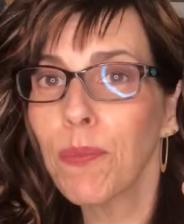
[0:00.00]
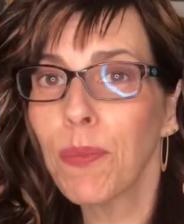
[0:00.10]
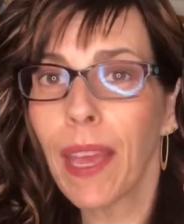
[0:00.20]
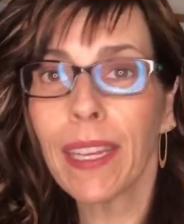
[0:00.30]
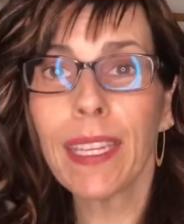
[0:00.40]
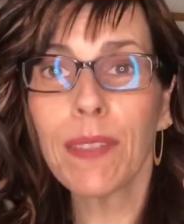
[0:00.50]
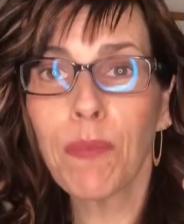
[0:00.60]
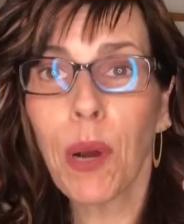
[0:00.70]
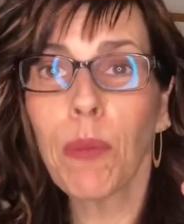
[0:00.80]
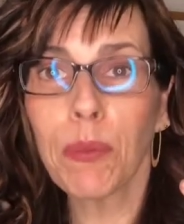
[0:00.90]
And
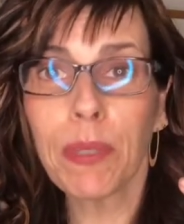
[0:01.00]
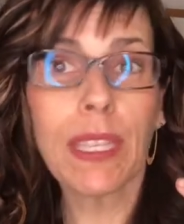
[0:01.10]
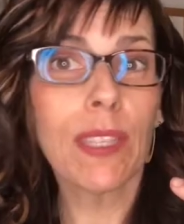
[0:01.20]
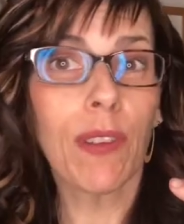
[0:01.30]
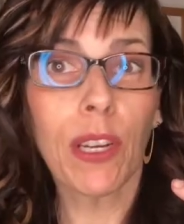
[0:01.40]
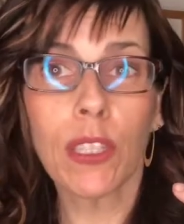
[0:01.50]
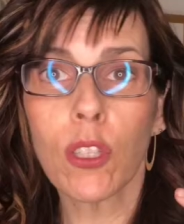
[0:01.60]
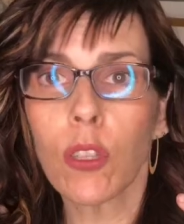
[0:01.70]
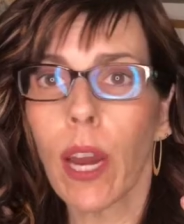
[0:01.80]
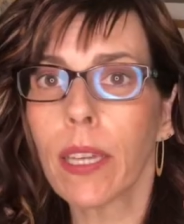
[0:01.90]
it probably is very
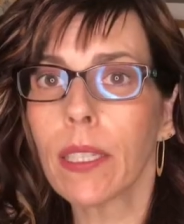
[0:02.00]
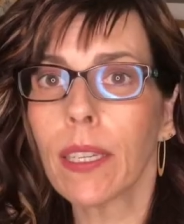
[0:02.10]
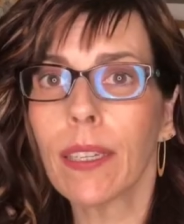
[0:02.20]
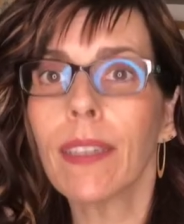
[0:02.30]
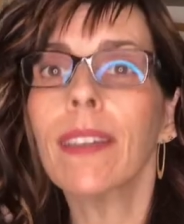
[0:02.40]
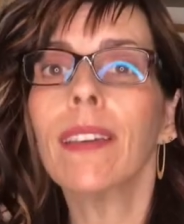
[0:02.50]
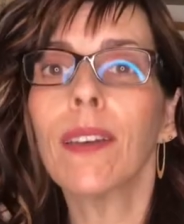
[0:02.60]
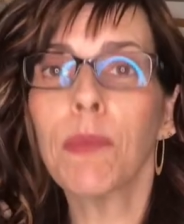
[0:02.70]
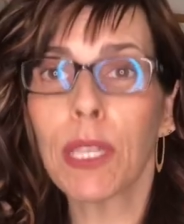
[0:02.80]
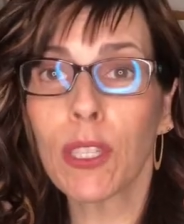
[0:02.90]
distracting.
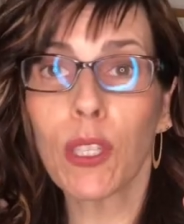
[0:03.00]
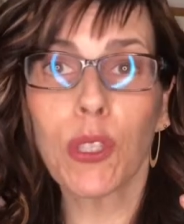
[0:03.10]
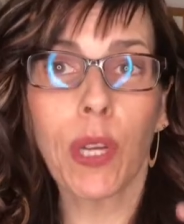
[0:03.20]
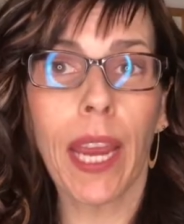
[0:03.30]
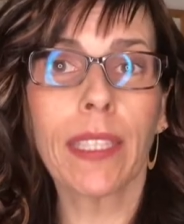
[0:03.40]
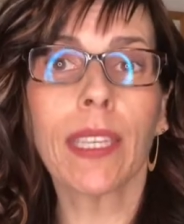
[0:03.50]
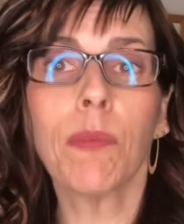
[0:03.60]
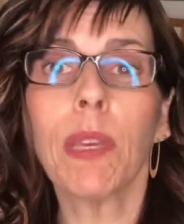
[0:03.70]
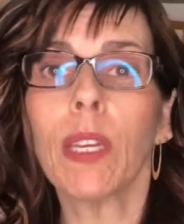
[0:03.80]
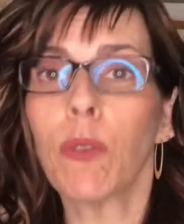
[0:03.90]
I mean, it's
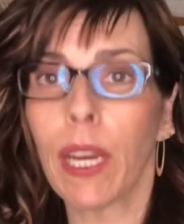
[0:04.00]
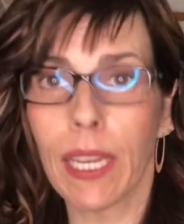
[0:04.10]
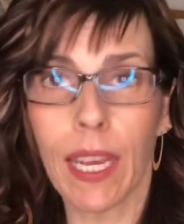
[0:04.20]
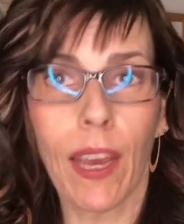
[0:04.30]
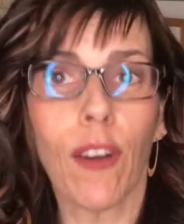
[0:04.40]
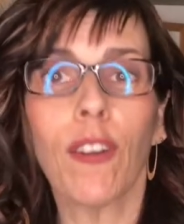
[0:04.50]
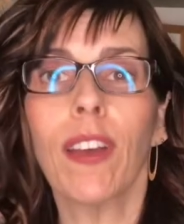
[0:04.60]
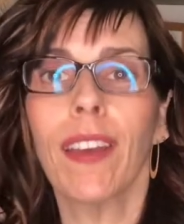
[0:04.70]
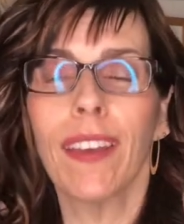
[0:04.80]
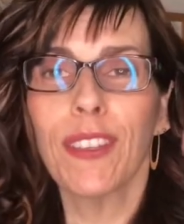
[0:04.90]
distracting me right now.
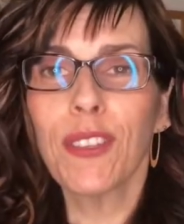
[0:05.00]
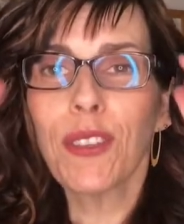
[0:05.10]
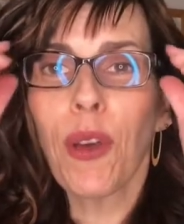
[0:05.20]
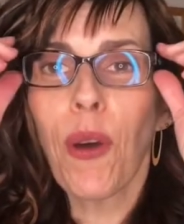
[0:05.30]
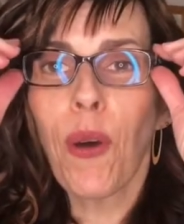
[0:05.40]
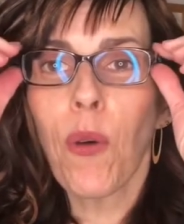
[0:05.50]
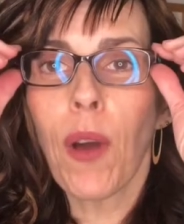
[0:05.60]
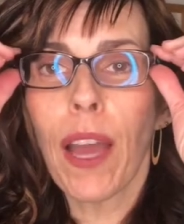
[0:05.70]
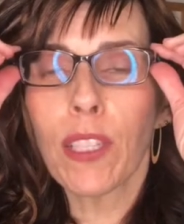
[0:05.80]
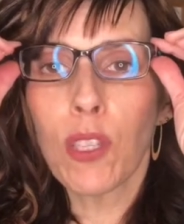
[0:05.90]

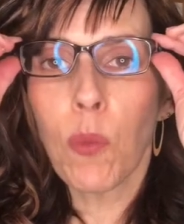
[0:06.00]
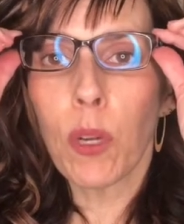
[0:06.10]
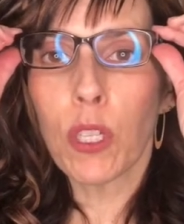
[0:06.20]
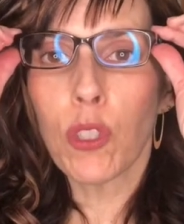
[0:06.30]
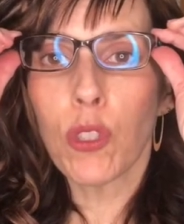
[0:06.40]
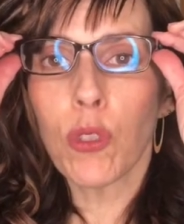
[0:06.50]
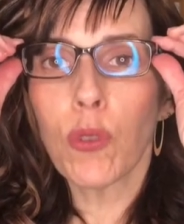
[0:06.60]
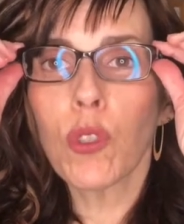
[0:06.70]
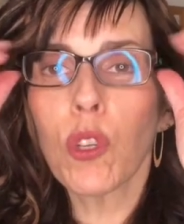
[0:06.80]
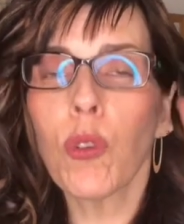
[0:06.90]
So I just wanted
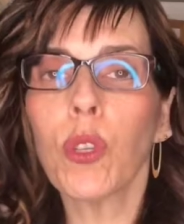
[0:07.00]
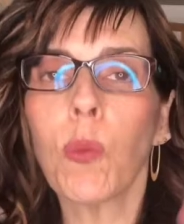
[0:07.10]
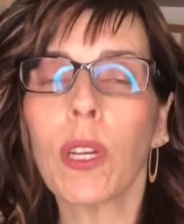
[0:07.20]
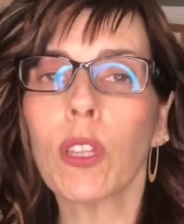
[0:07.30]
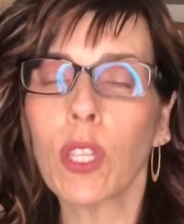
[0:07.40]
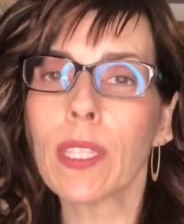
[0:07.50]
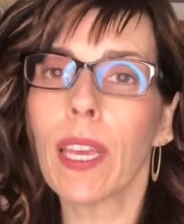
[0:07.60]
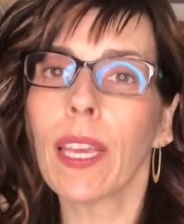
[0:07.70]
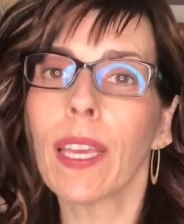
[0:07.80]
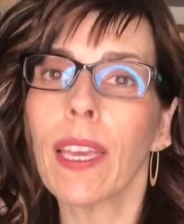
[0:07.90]
to show you what it looks
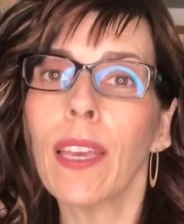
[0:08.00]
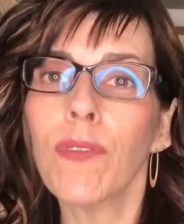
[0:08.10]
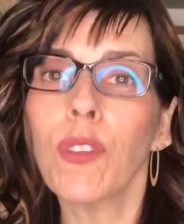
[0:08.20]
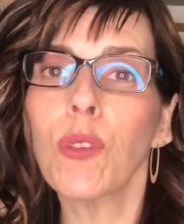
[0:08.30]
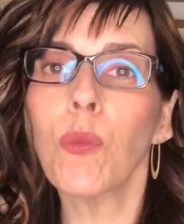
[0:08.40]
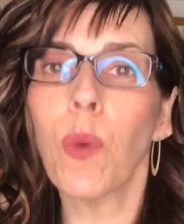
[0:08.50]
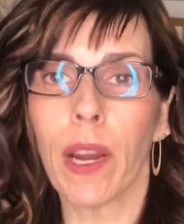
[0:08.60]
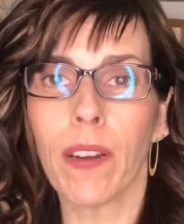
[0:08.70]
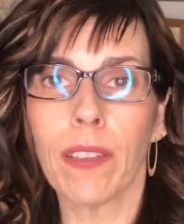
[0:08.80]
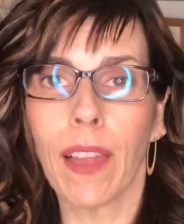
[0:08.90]
like if you
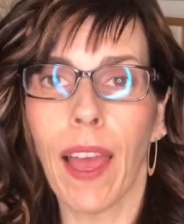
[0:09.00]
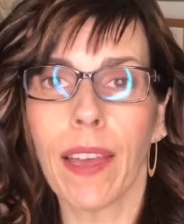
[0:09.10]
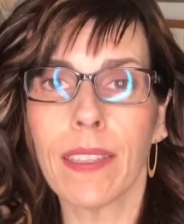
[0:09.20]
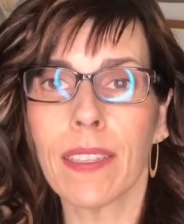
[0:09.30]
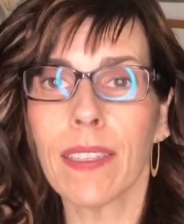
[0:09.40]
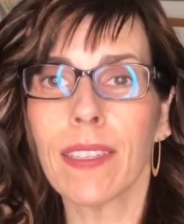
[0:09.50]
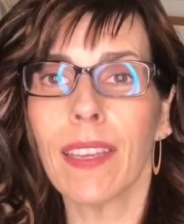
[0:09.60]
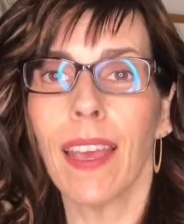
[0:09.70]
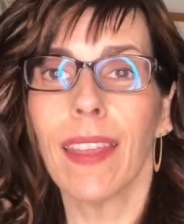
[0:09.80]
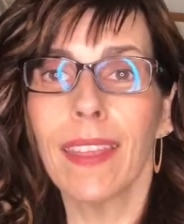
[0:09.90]
wear
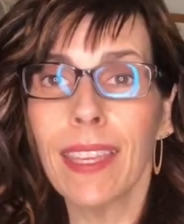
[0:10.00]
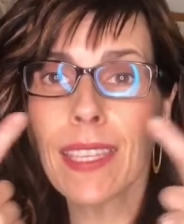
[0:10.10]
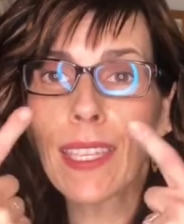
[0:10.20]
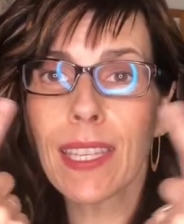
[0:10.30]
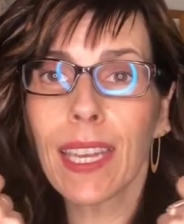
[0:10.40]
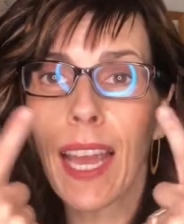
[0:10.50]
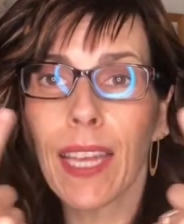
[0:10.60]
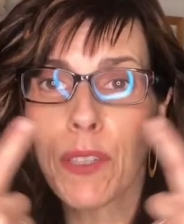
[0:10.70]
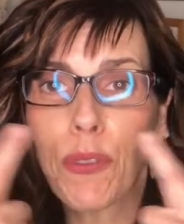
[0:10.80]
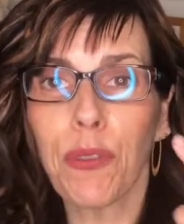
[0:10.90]
glasses. This is the
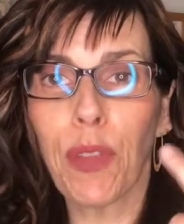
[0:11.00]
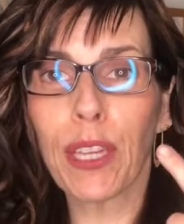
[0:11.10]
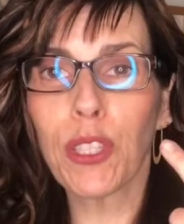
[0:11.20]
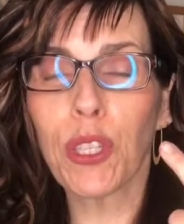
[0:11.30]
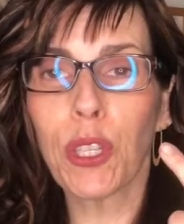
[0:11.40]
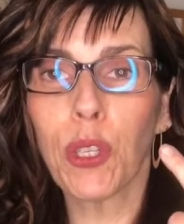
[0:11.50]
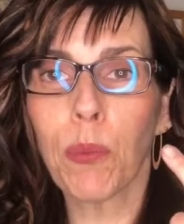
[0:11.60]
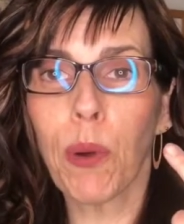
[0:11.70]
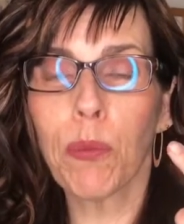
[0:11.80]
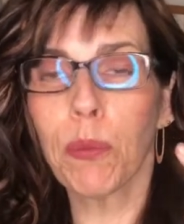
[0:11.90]
kind of reflection that
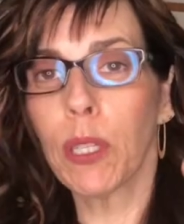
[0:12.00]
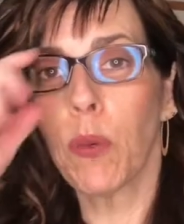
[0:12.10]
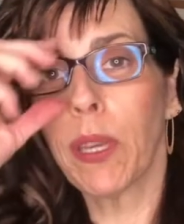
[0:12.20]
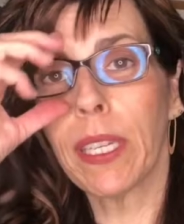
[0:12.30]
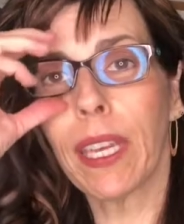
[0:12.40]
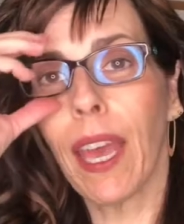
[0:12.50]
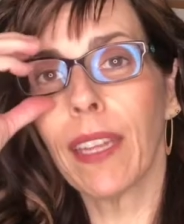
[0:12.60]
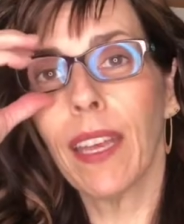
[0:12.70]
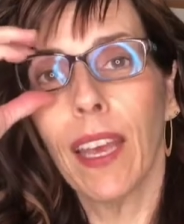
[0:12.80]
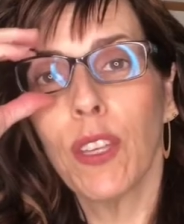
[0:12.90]
you're probably going to
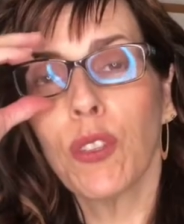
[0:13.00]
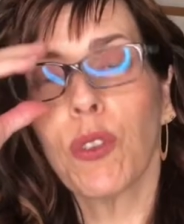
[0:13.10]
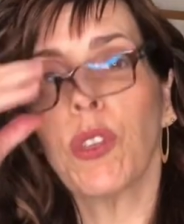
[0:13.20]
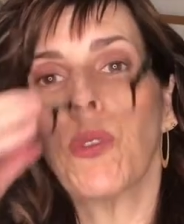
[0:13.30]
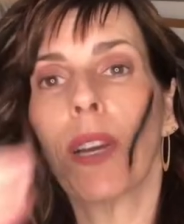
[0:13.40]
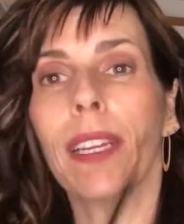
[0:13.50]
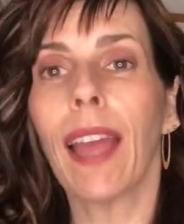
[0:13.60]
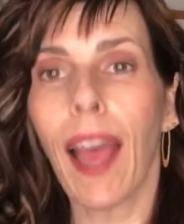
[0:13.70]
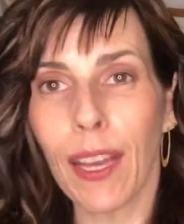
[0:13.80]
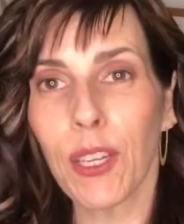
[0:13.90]
get. So you are
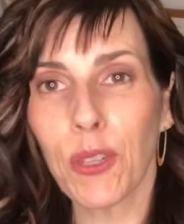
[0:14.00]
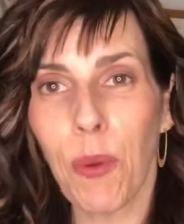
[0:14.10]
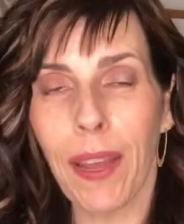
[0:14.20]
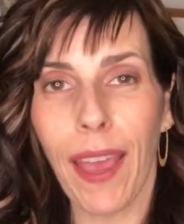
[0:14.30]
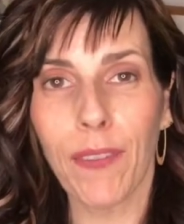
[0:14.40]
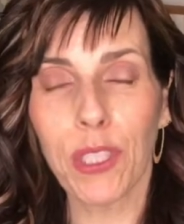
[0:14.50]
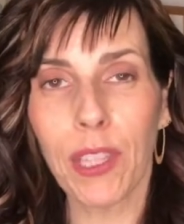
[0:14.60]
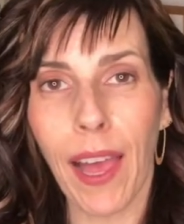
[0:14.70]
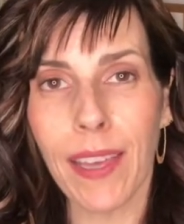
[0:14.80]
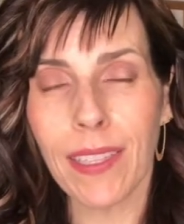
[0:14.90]
not going to want to have your
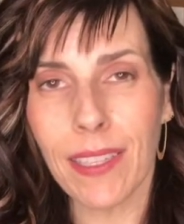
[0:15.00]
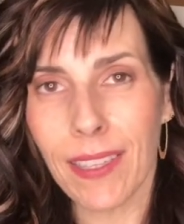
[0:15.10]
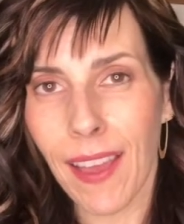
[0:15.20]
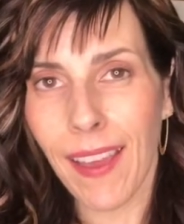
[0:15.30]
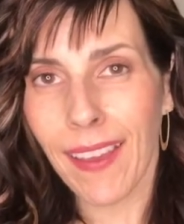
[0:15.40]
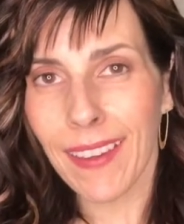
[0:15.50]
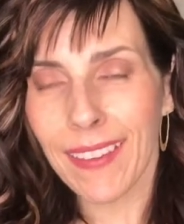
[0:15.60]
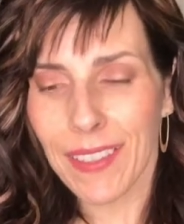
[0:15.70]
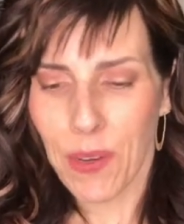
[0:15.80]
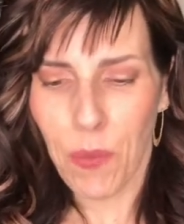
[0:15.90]
glasses
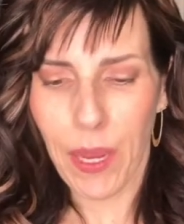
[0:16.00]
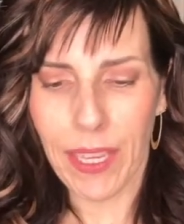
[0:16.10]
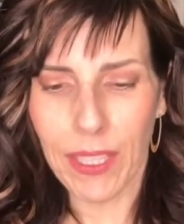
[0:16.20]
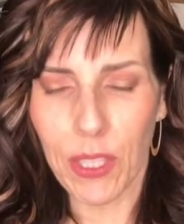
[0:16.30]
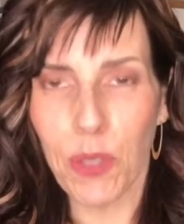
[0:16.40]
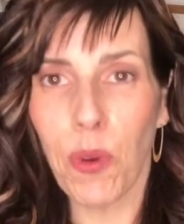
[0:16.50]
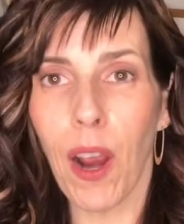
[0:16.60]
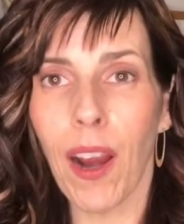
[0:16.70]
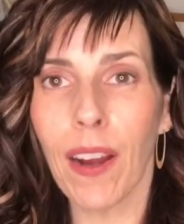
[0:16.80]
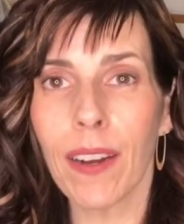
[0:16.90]
on when you
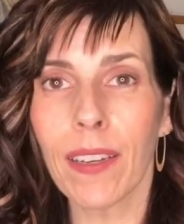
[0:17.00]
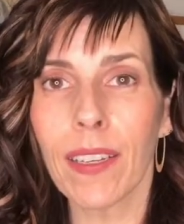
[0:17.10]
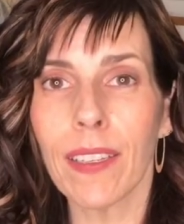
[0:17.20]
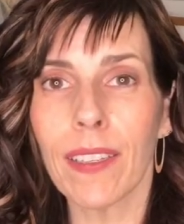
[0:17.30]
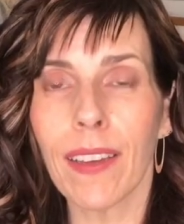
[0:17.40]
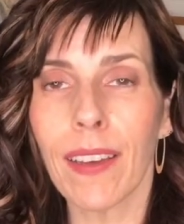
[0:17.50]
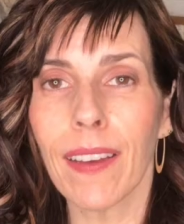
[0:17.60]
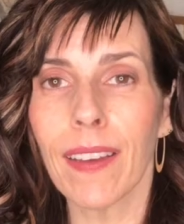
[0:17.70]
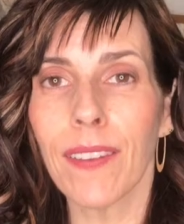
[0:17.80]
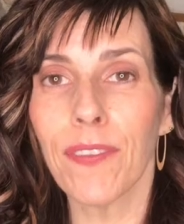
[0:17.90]
are
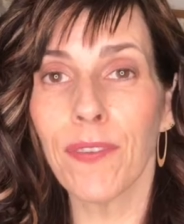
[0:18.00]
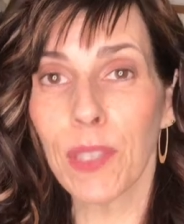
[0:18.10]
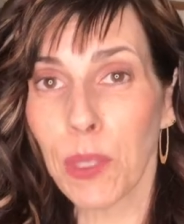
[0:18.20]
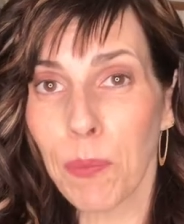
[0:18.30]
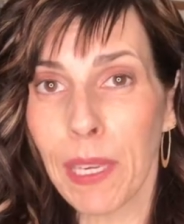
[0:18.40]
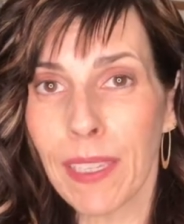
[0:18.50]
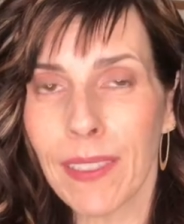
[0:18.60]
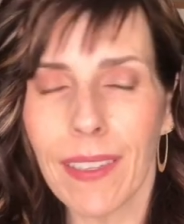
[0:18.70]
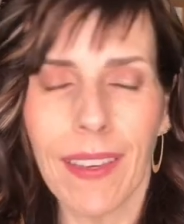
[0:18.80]
filming.